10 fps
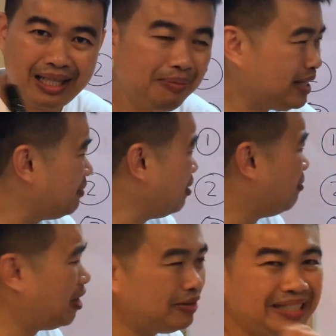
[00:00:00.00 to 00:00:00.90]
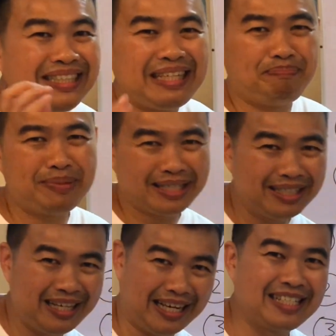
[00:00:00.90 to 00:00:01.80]
Let me give you a very
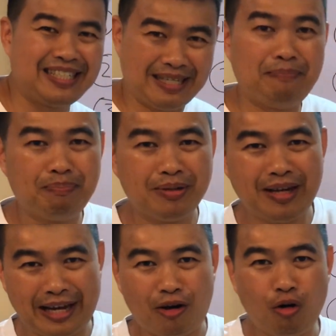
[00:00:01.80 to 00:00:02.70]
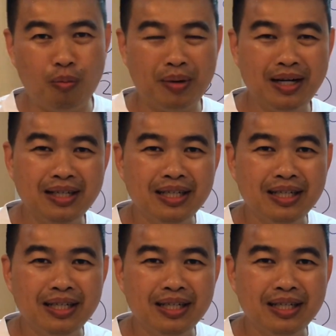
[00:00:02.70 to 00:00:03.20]
typical example at home.